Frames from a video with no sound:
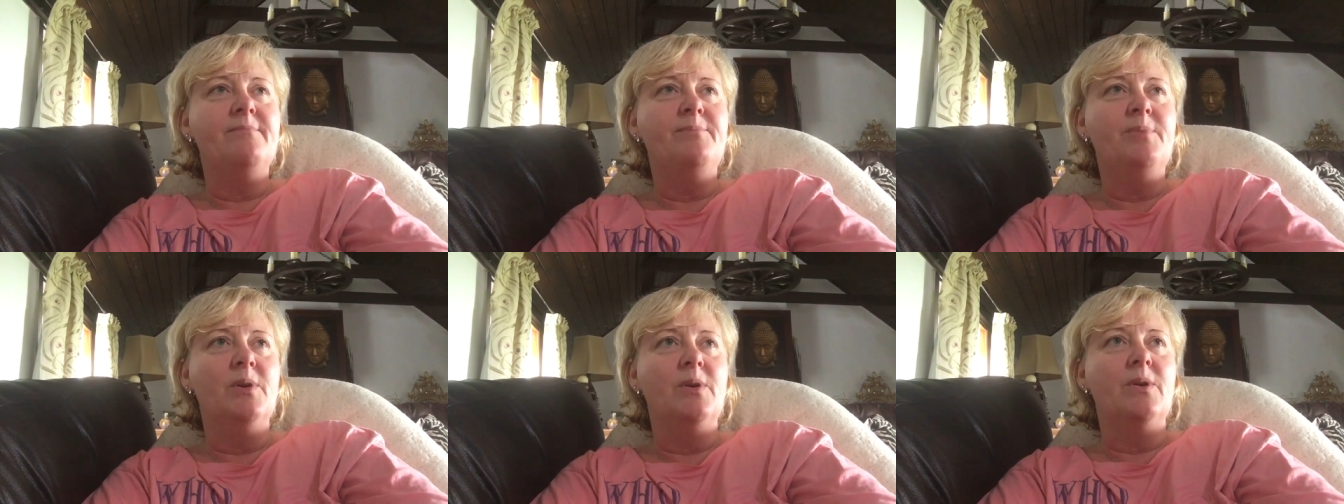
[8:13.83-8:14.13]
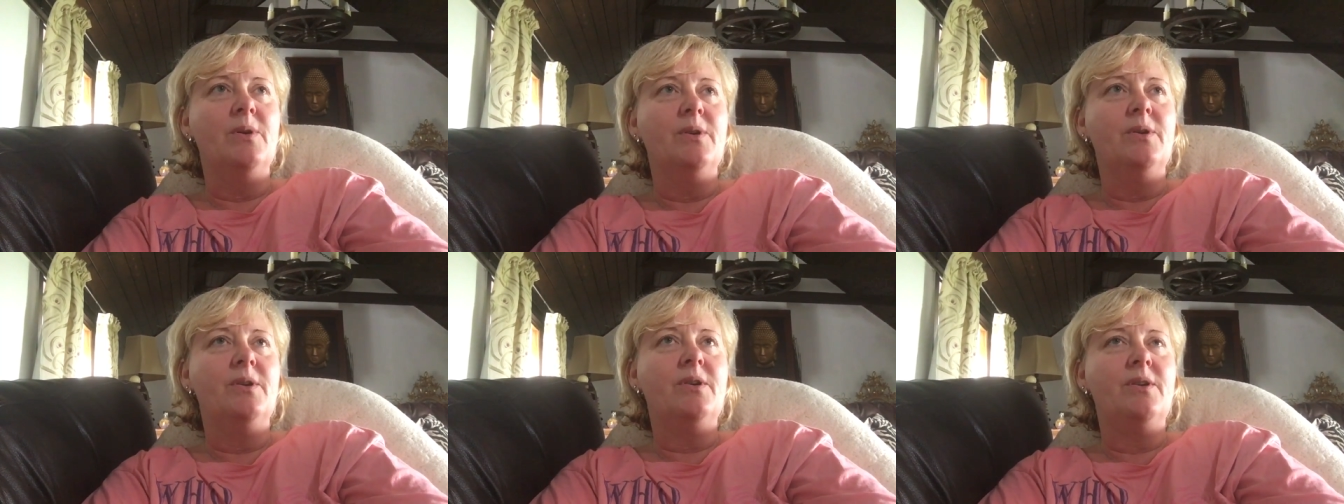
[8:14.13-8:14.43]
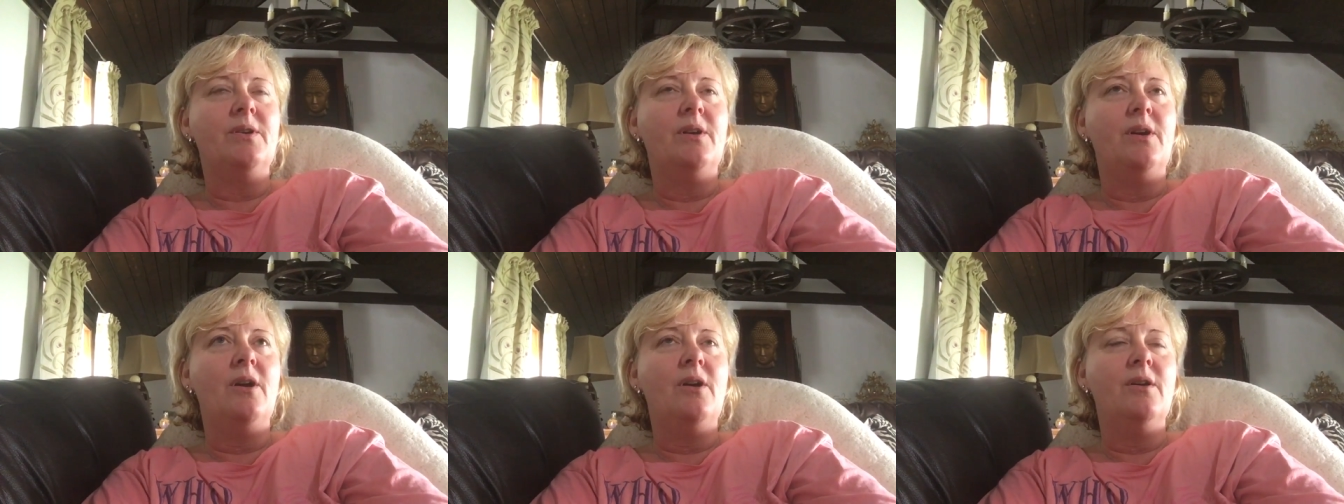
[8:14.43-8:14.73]
book,
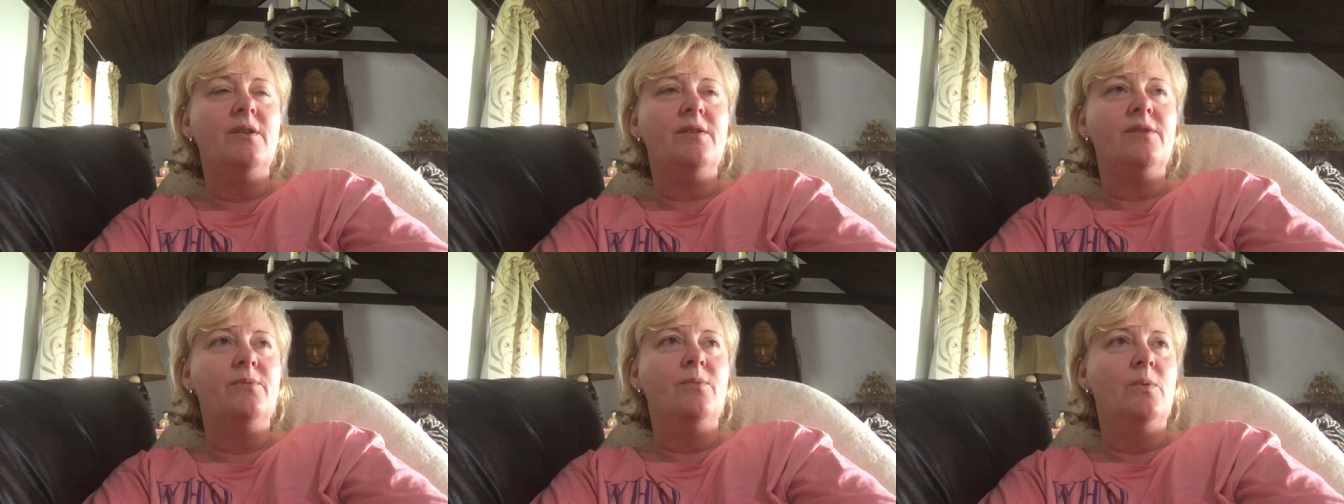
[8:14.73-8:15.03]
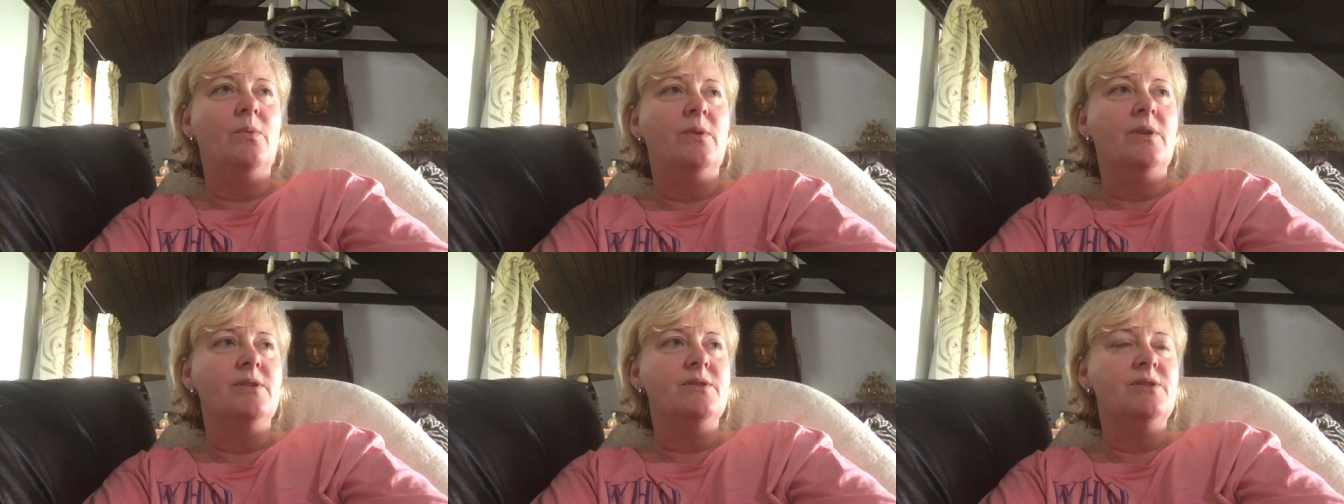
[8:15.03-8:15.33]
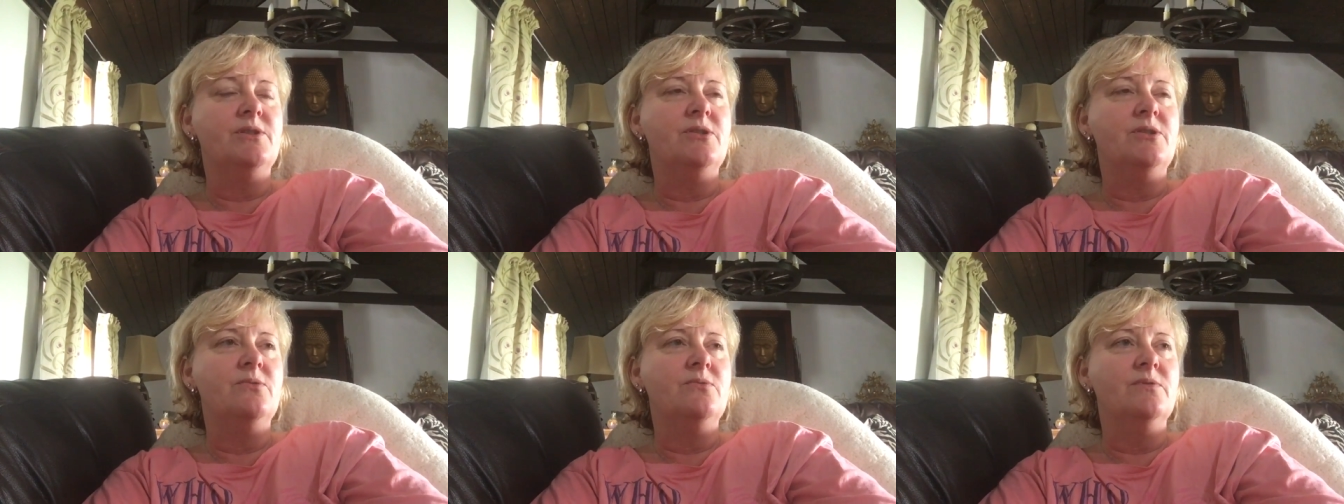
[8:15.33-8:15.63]

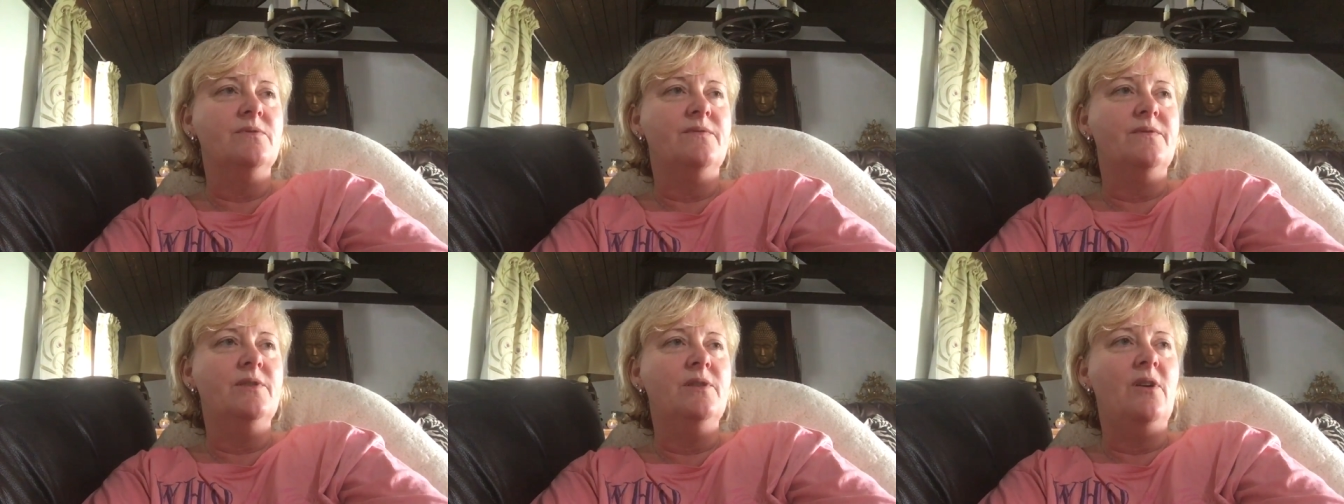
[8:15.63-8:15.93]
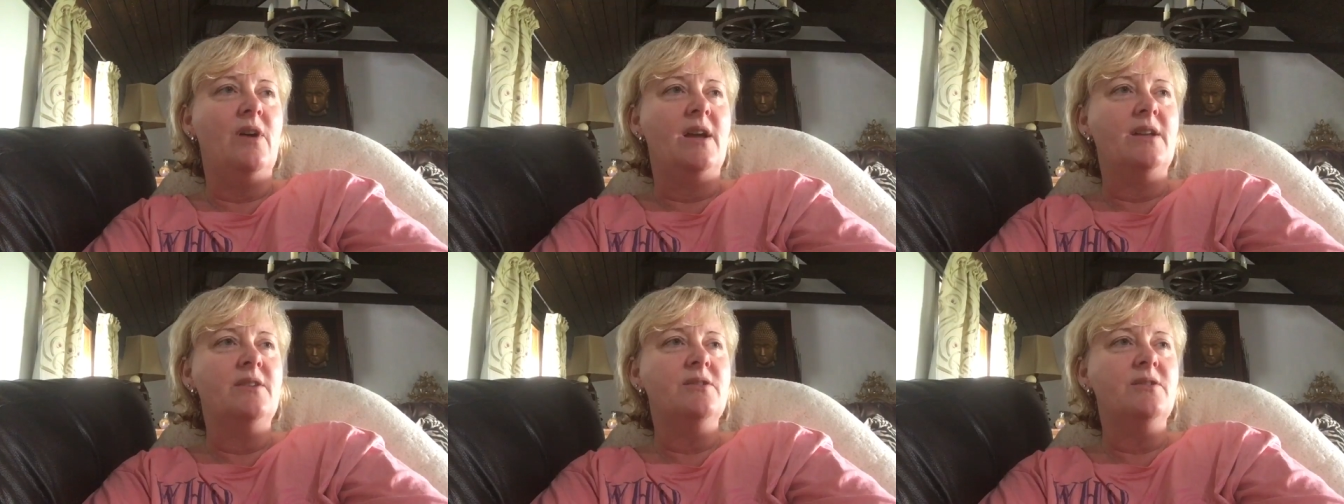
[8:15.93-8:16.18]
Earthwalkers, Children of Light.